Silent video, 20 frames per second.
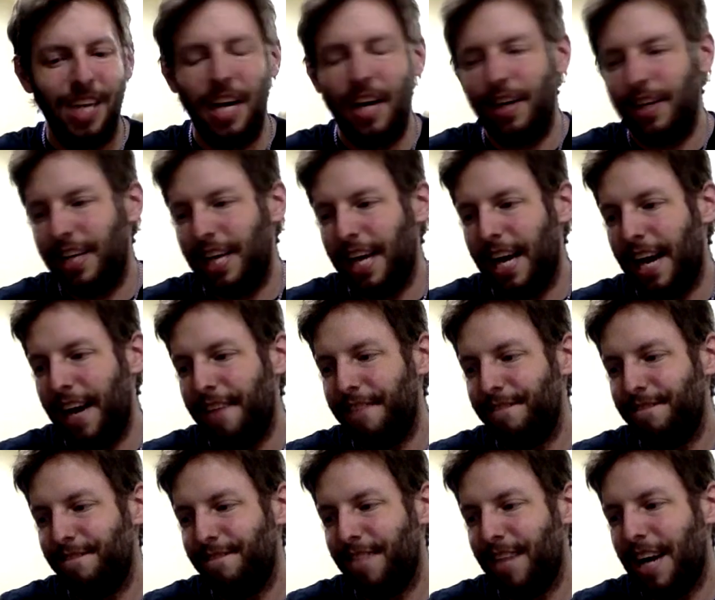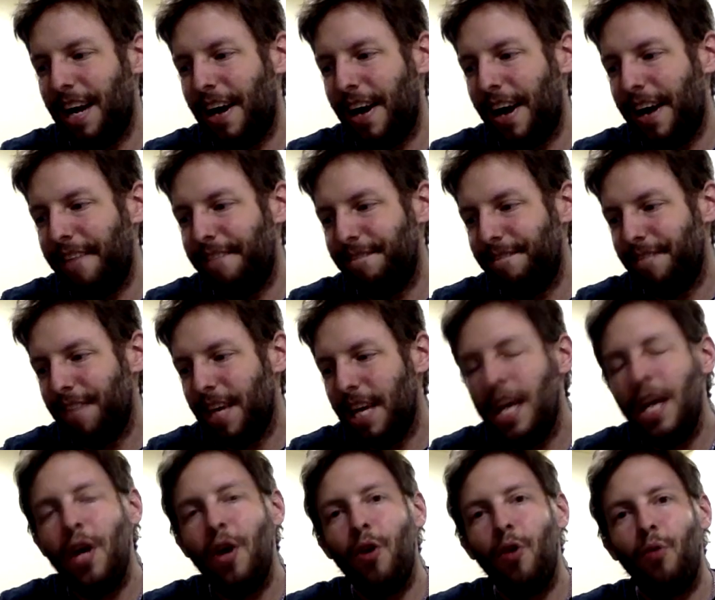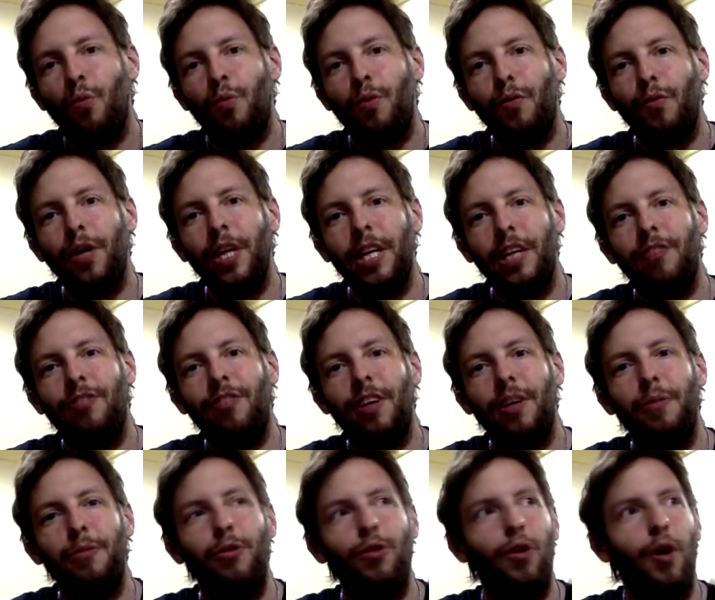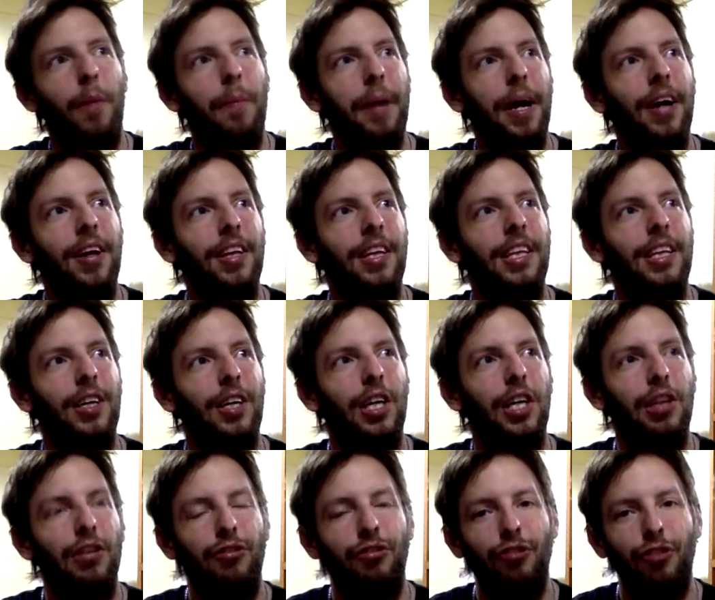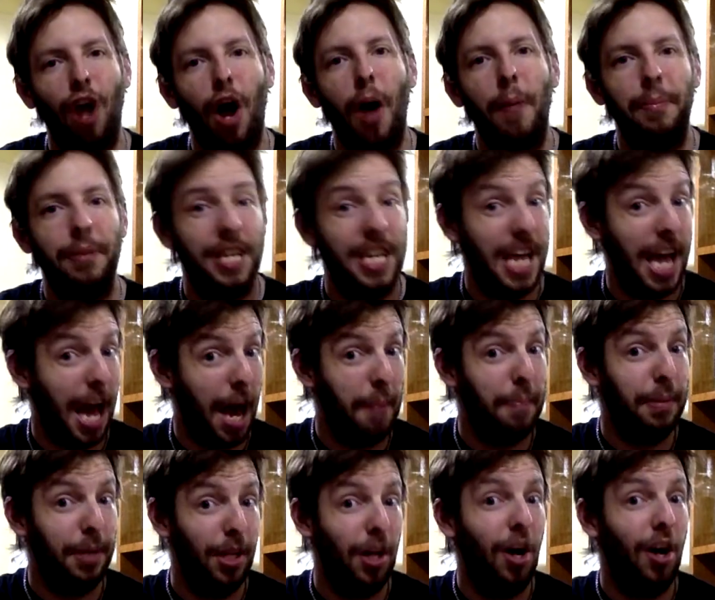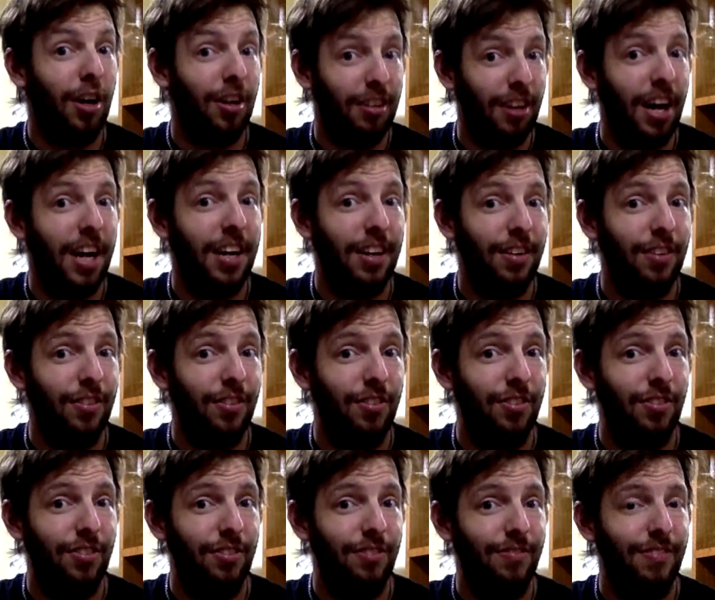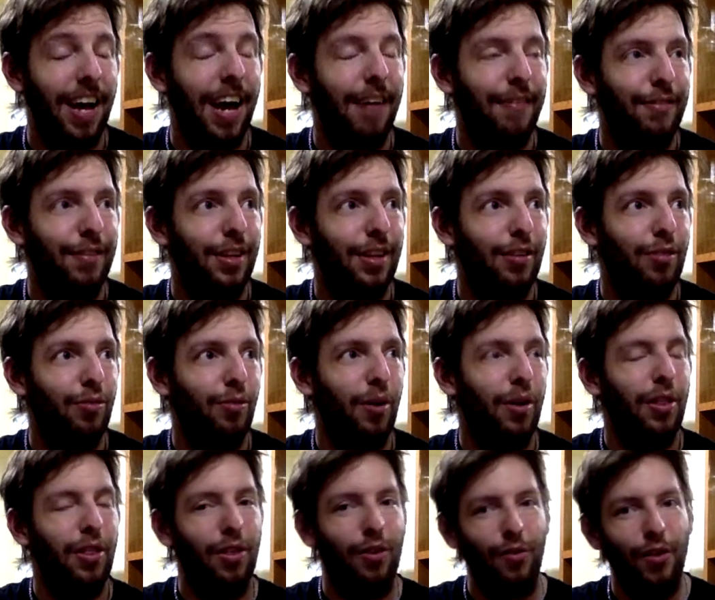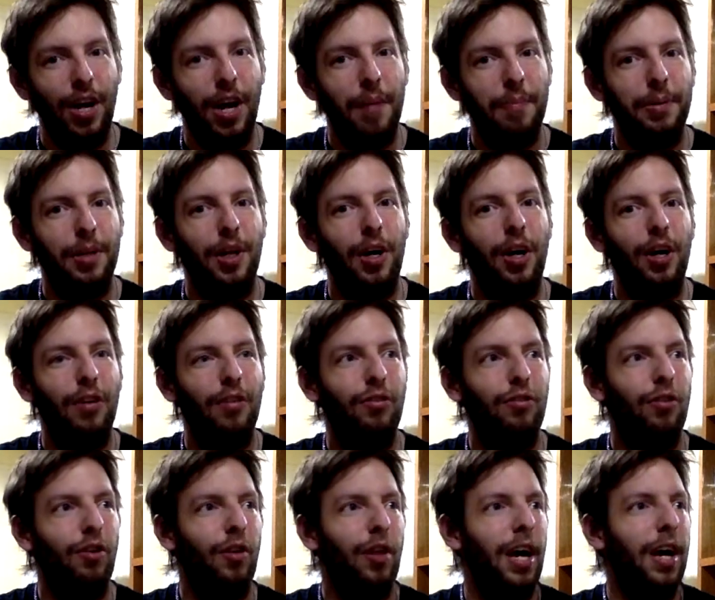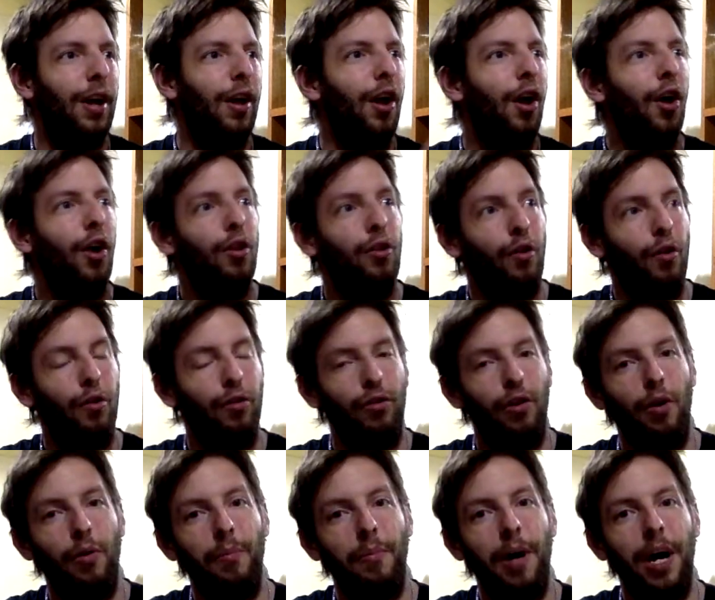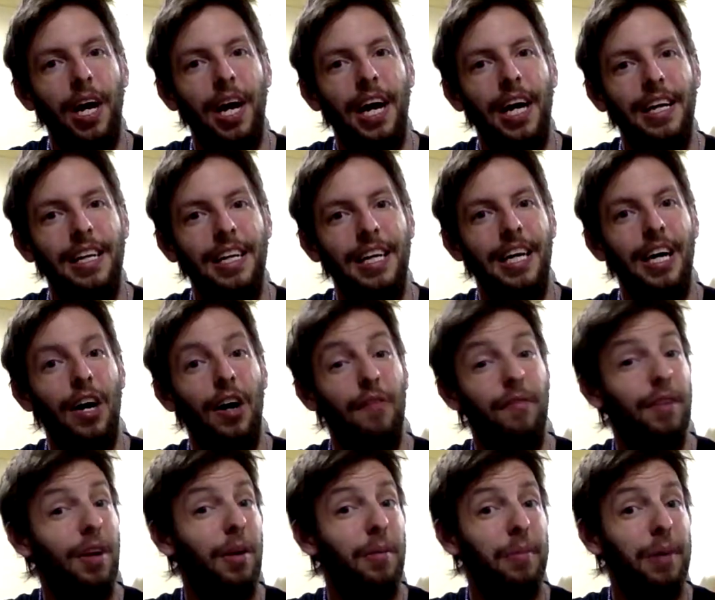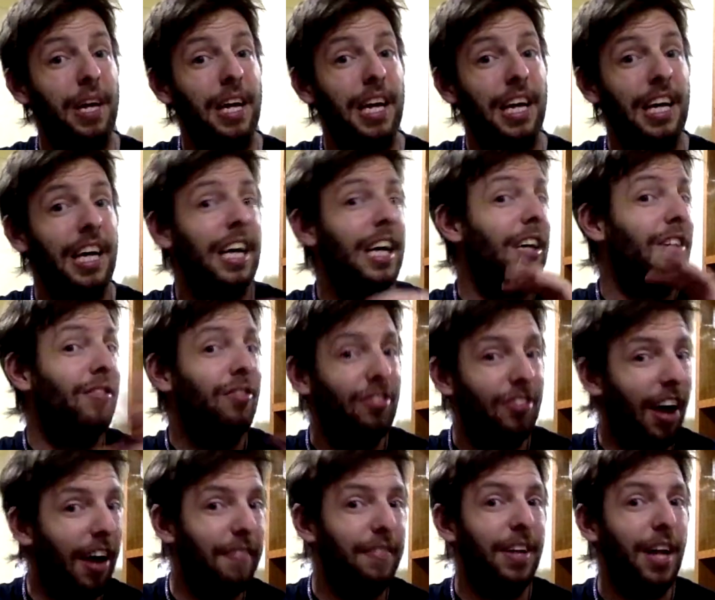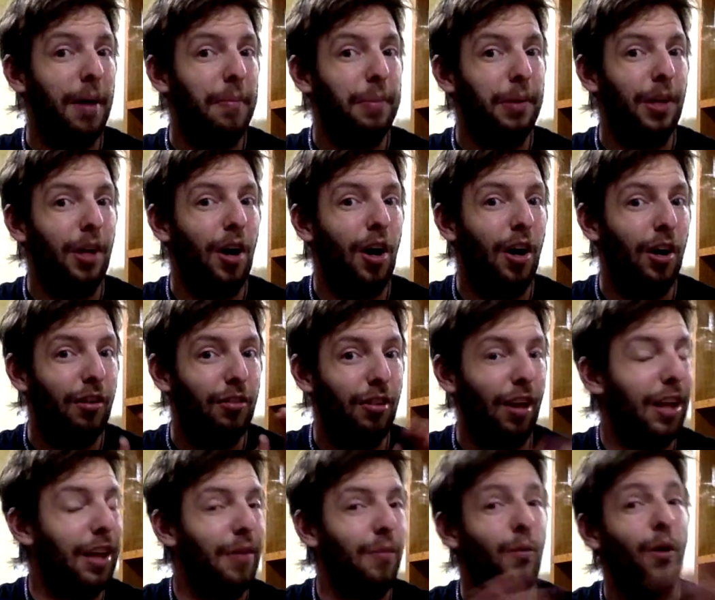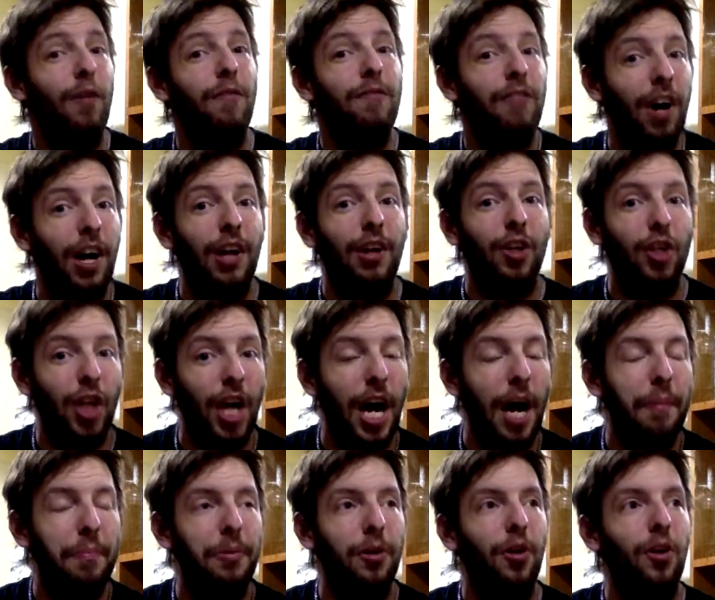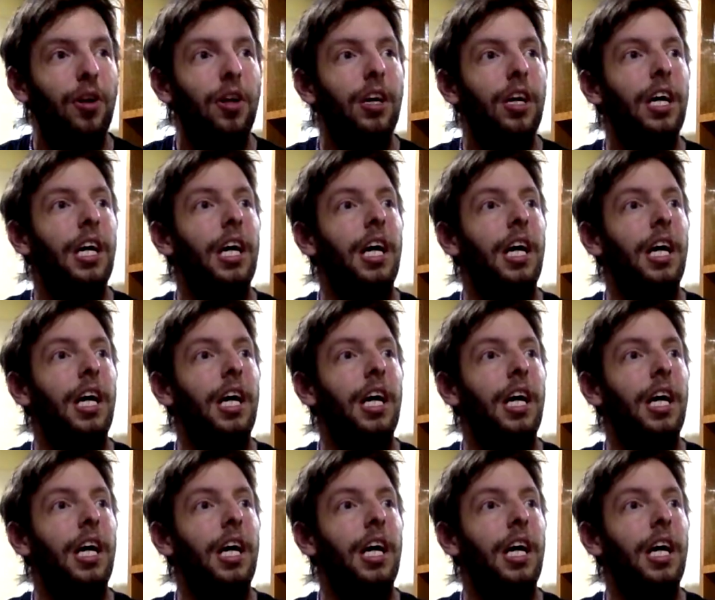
okay, alright. We really seem to, apparently they're going to stop the epilogue titles after this one, three epilogues, so that throws out my idea of there being seven epilogues and then one final chapter.